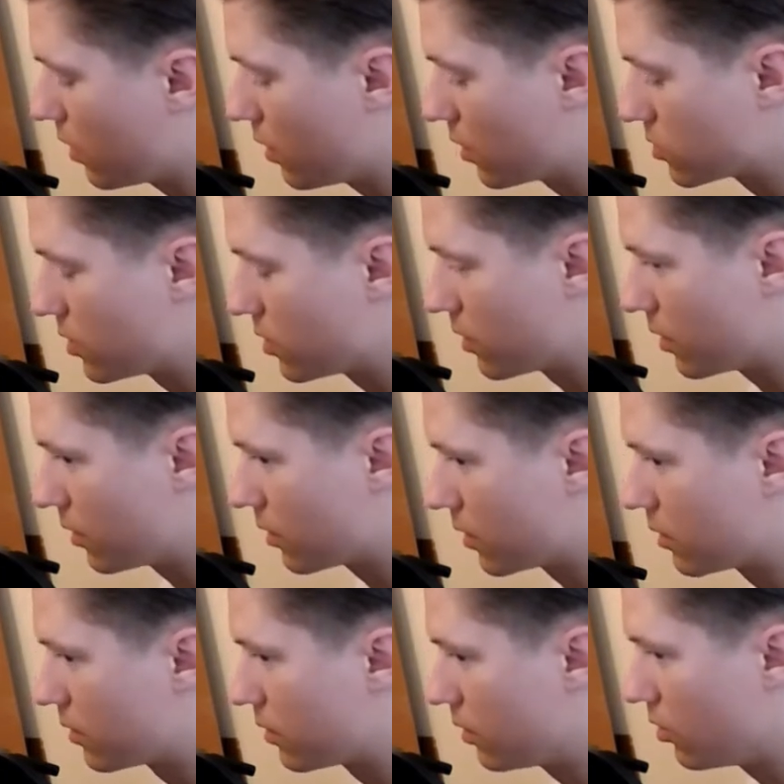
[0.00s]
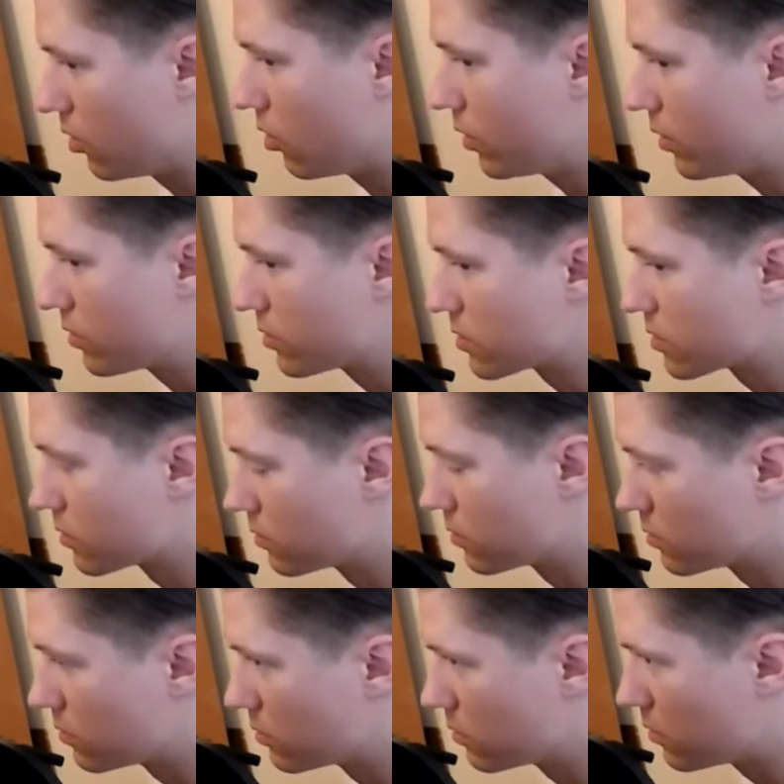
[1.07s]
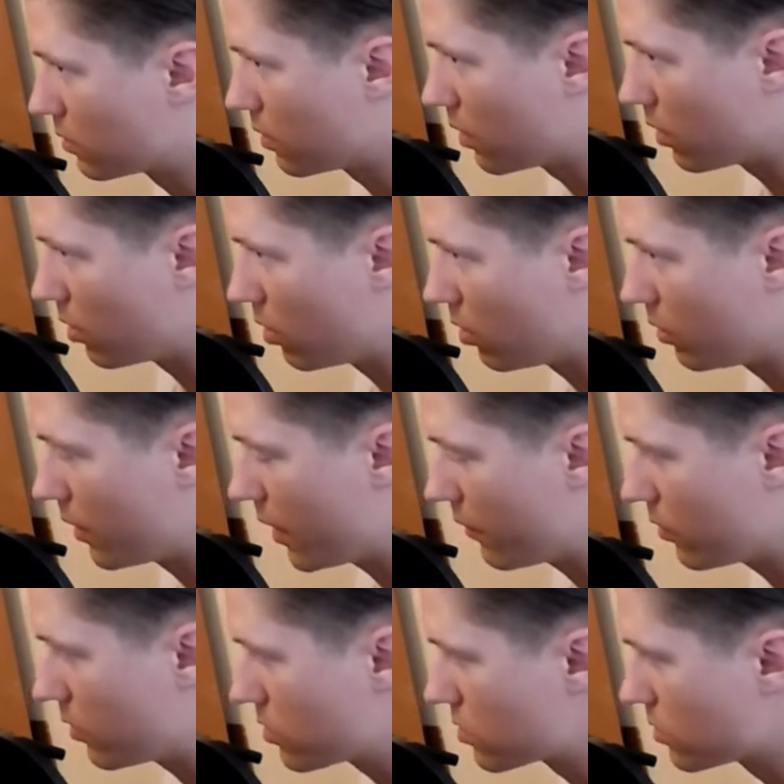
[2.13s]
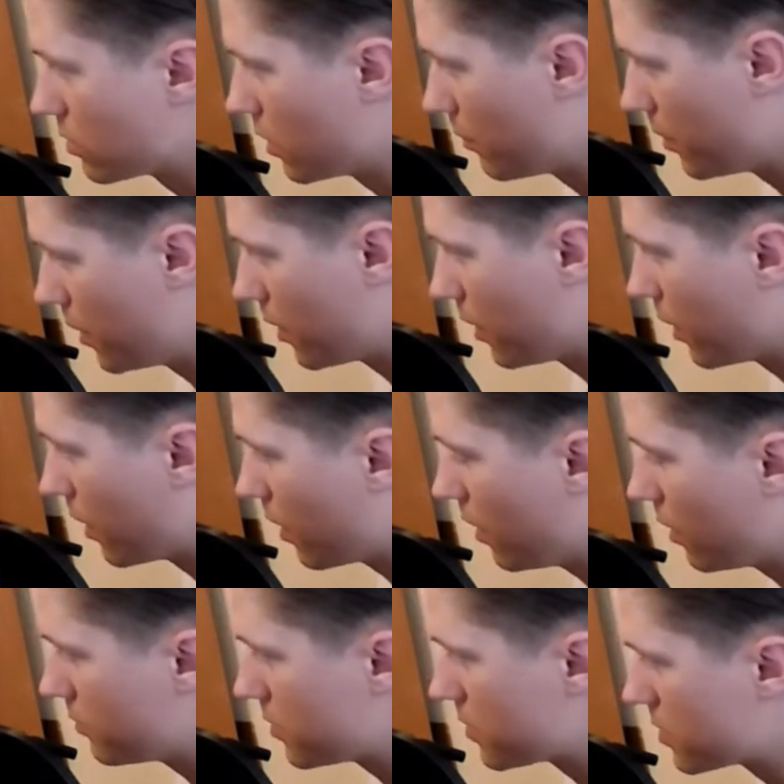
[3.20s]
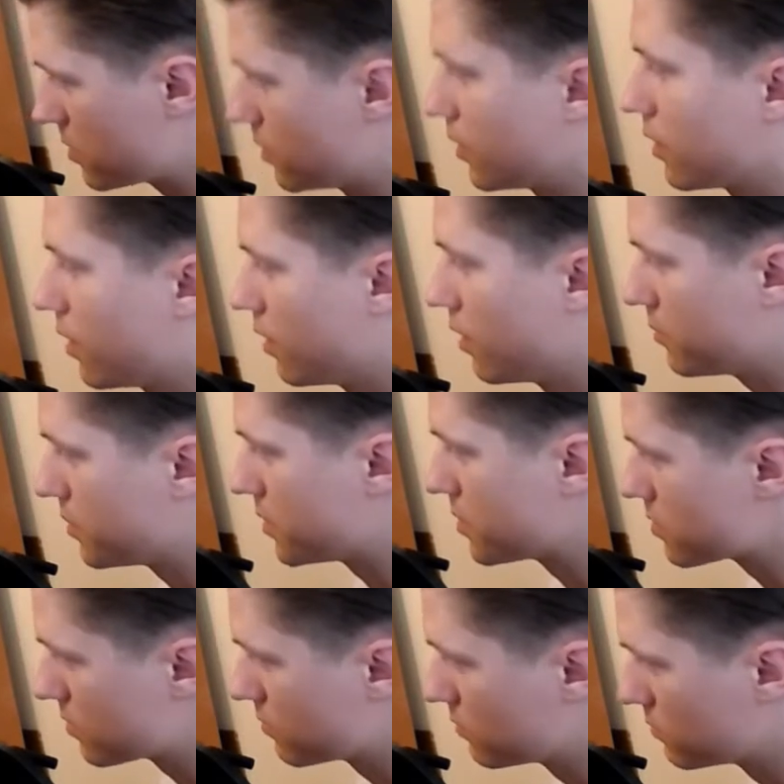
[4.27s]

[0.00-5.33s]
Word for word: I actually think that lawyers, on average, are better economists than economists.